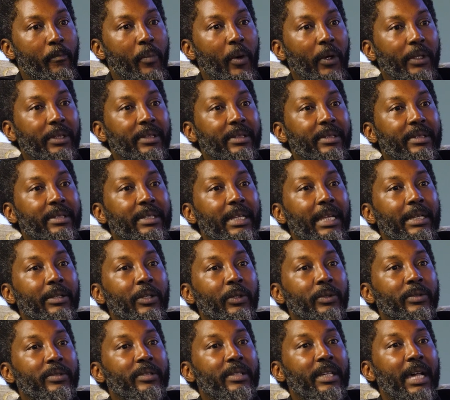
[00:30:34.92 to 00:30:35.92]
but they
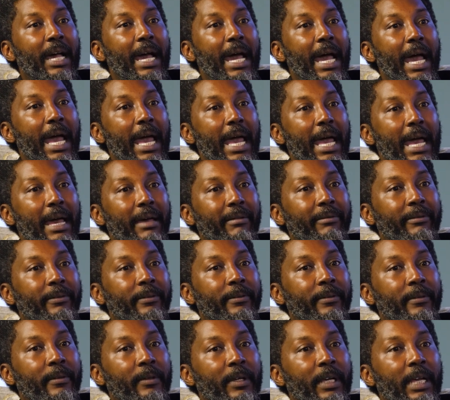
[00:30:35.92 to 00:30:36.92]
don't
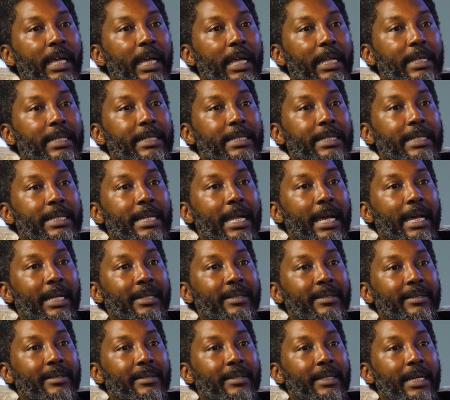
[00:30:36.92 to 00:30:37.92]
have
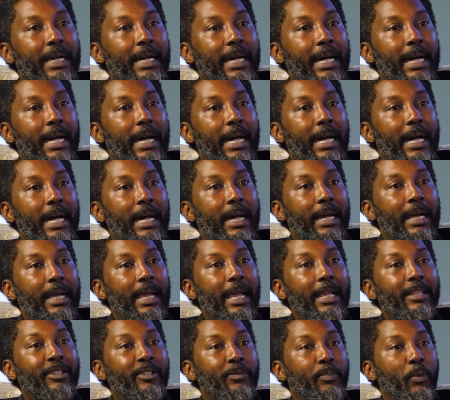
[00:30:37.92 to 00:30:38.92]
that
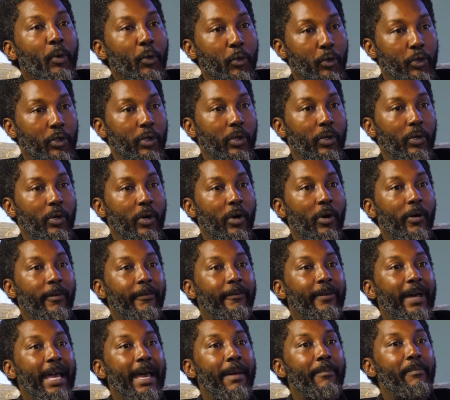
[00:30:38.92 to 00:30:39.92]
exposure or
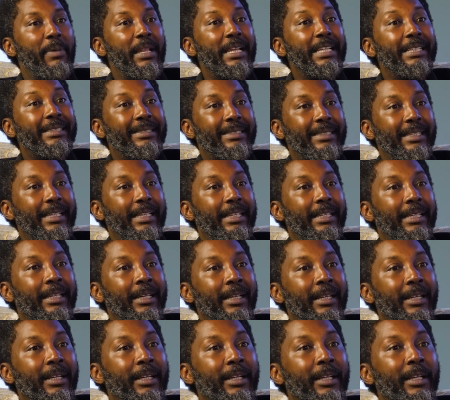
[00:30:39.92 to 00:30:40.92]
viability
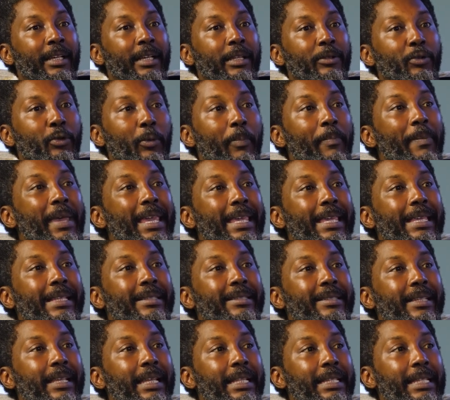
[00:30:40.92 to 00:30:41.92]
to make
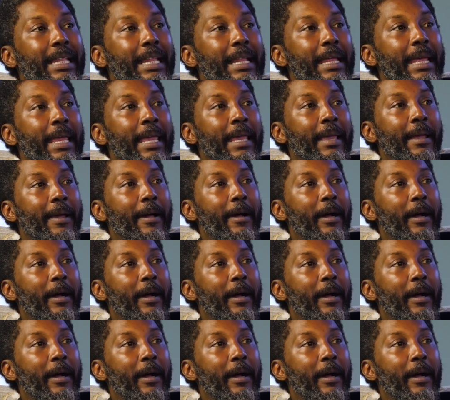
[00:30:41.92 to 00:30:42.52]
it in the